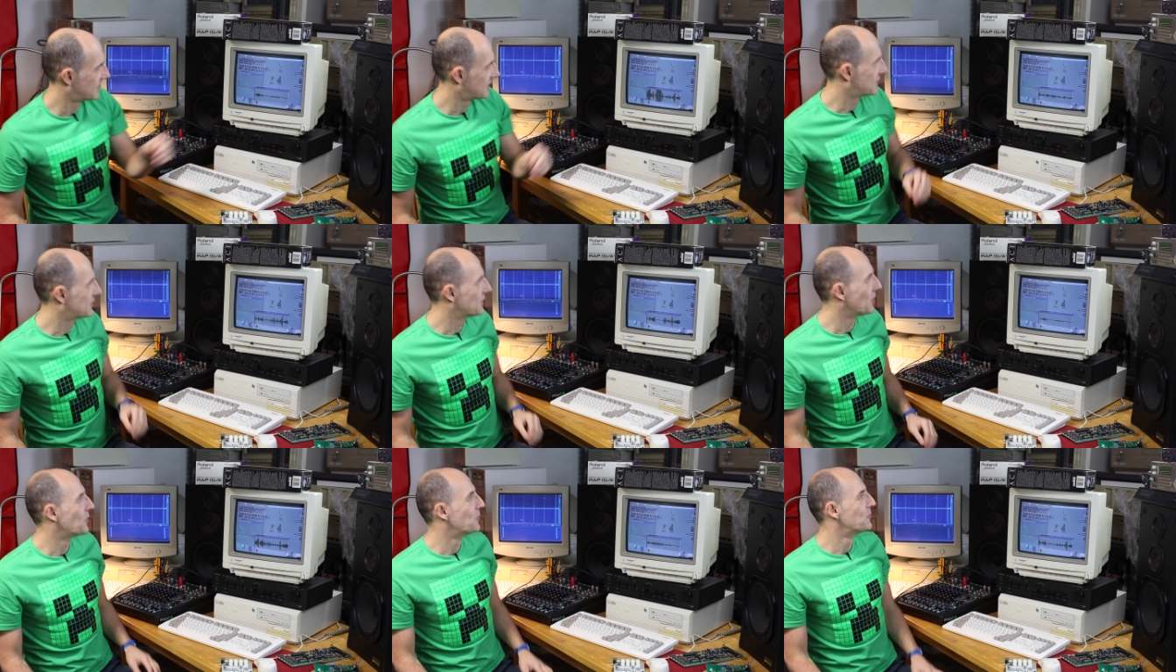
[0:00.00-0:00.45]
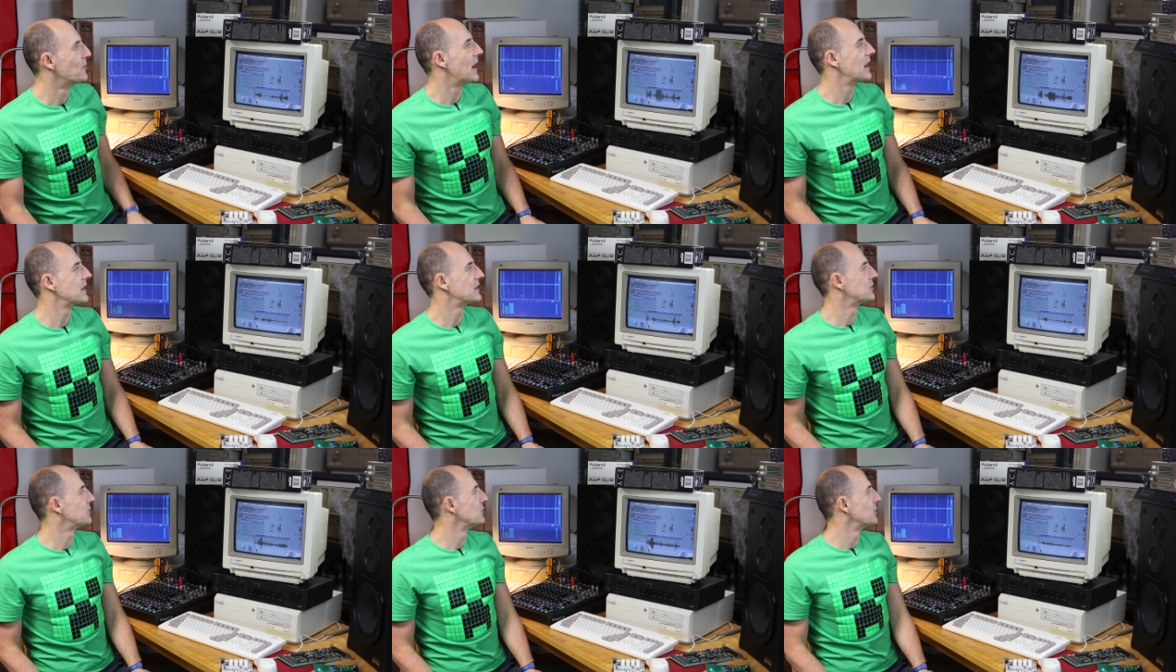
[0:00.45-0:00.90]
so
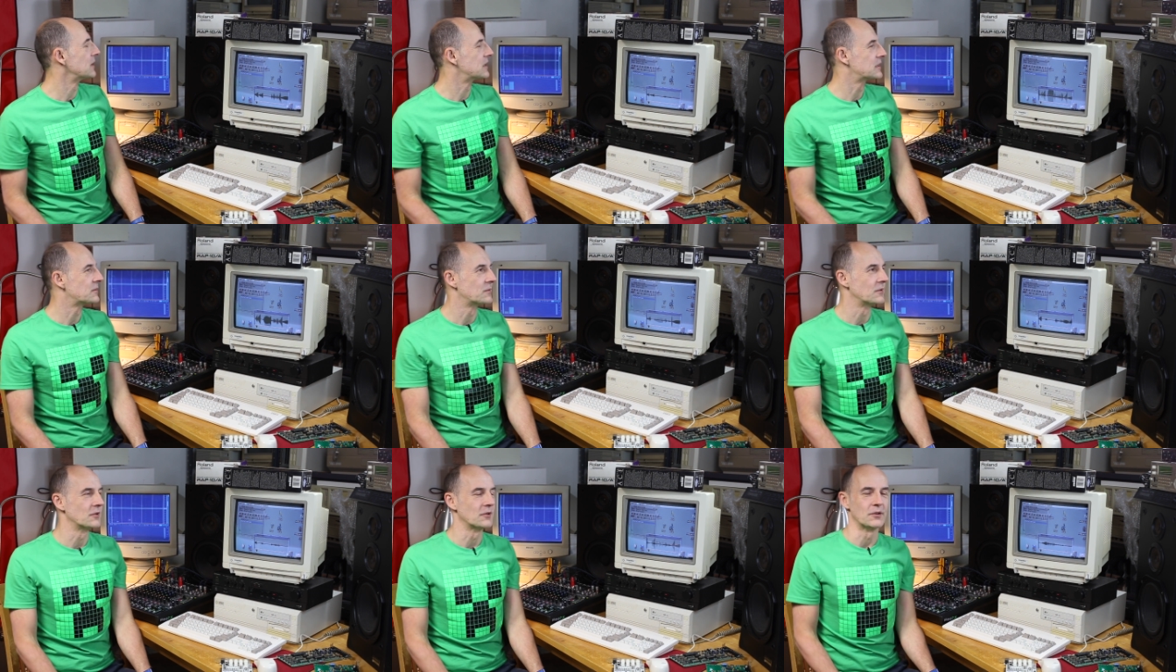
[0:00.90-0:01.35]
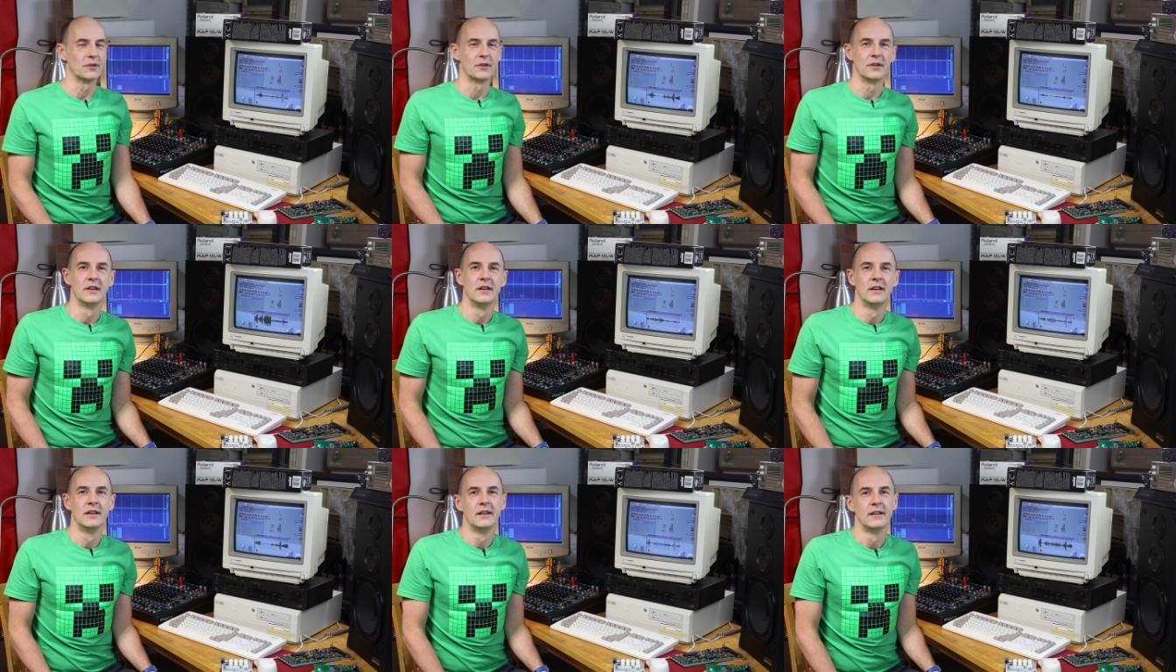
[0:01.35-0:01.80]
much to explore
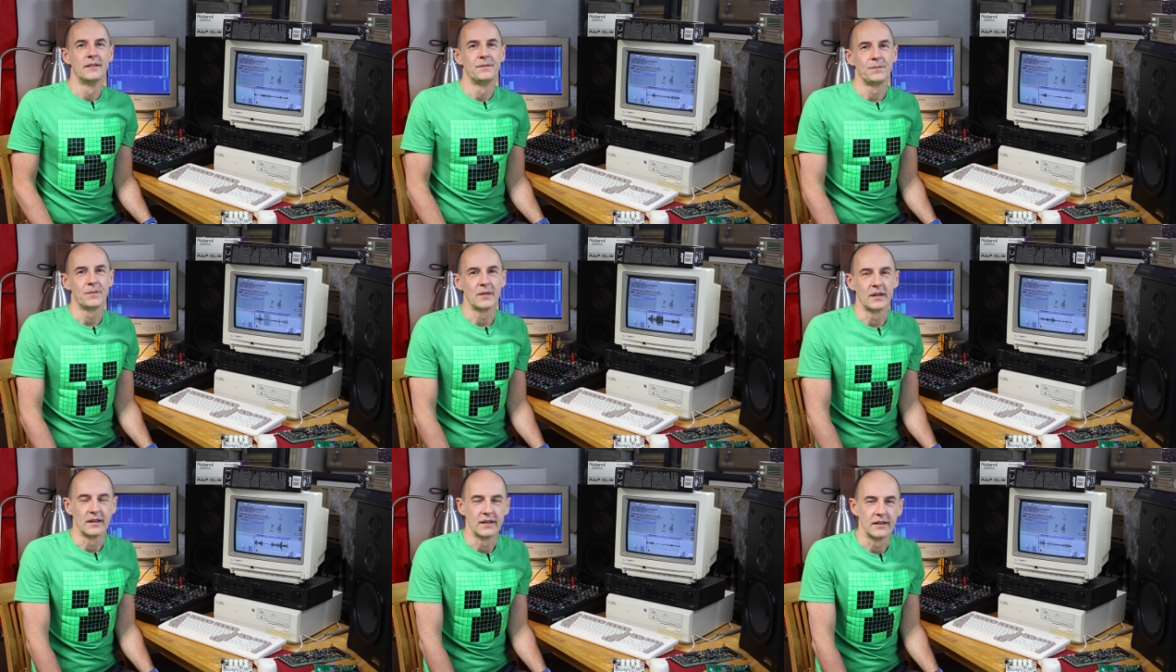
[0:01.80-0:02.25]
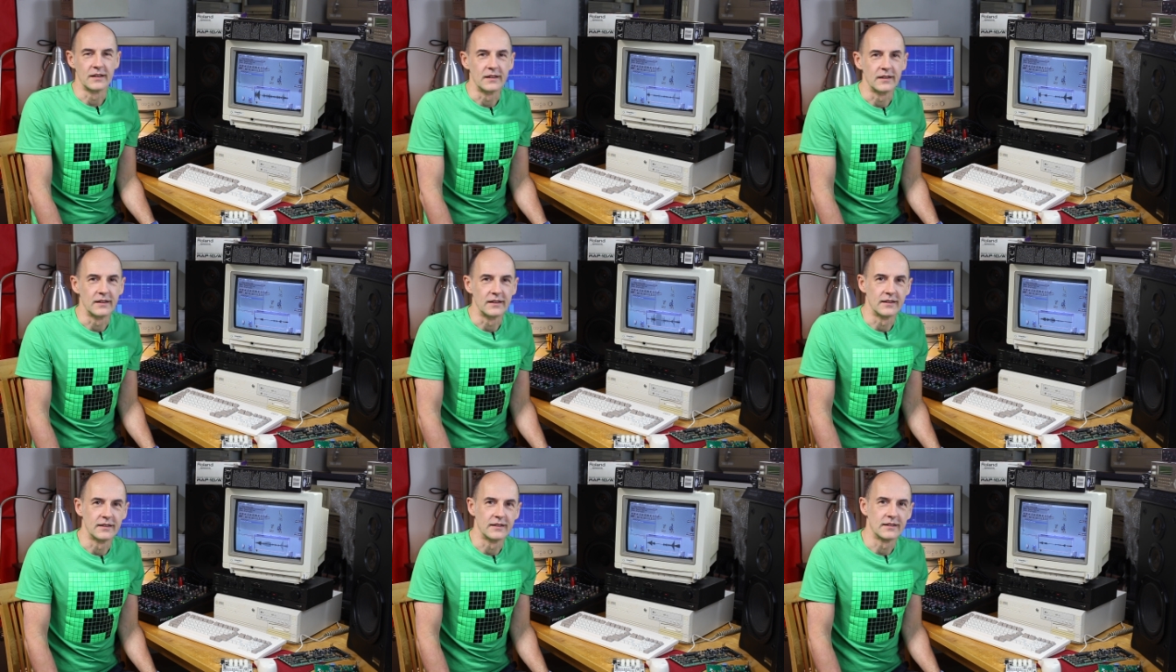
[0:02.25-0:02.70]

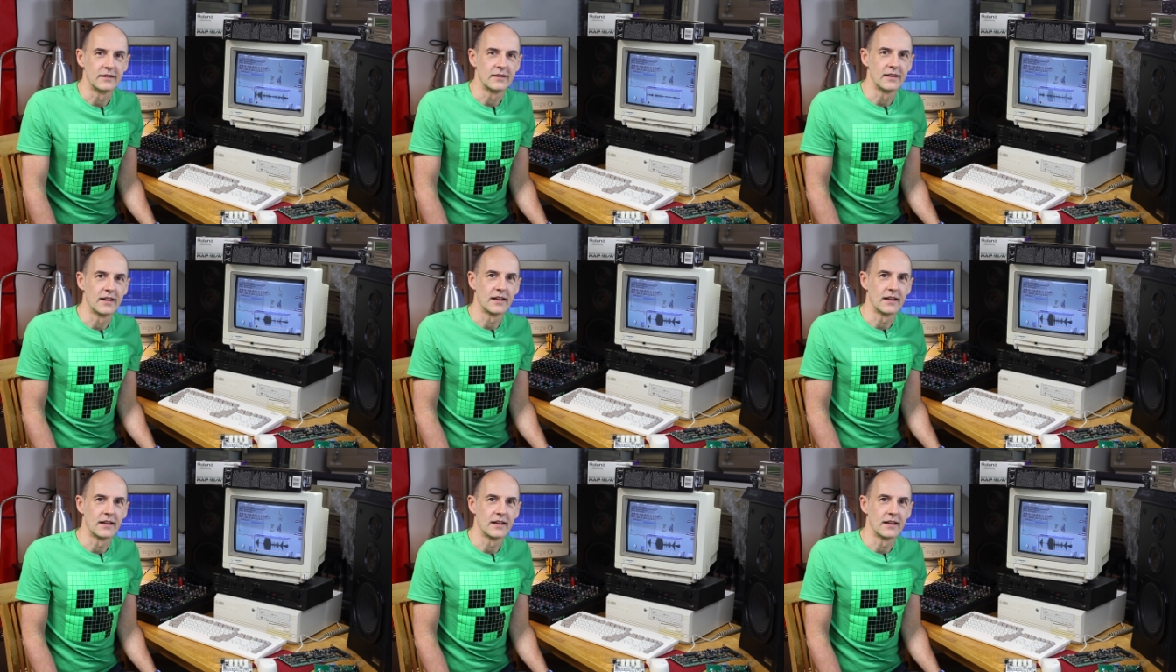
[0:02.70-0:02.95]
uh,